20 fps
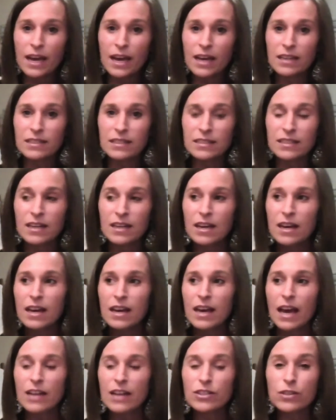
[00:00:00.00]
And,
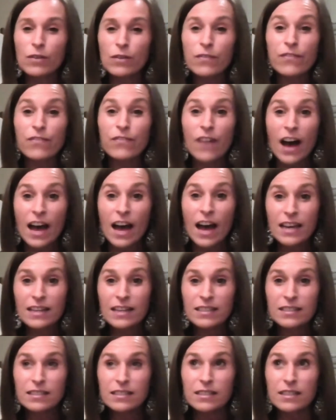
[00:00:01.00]
and so
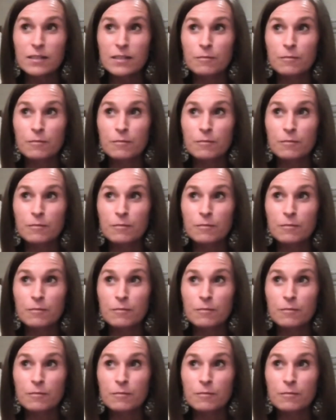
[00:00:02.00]
find